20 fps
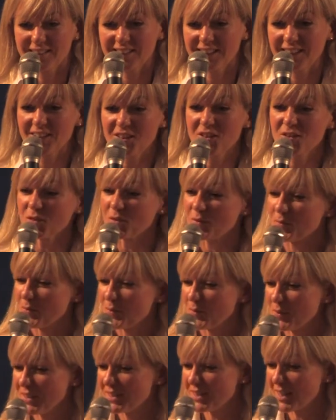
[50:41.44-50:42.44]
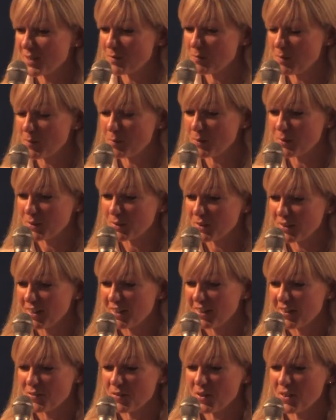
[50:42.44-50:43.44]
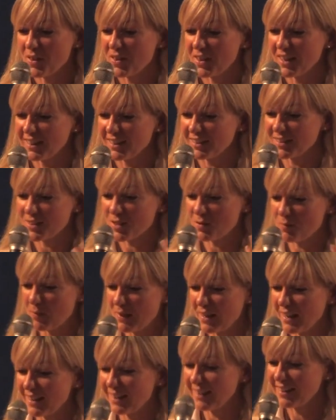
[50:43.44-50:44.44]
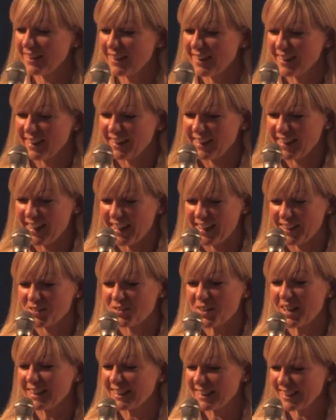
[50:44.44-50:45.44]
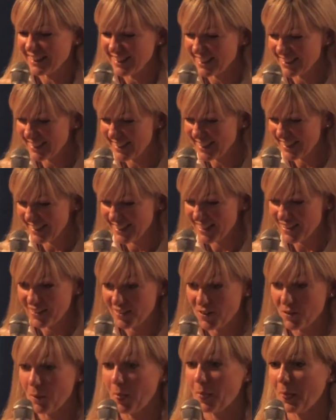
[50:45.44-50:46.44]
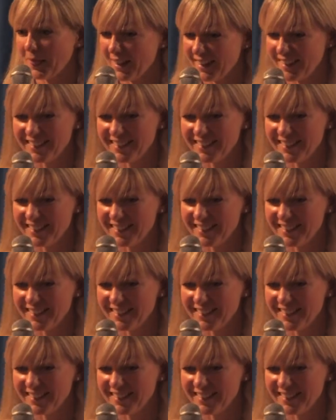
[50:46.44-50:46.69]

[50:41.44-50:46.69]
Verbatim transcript: You know, we test people whether they can speak and write clearly, and here I go.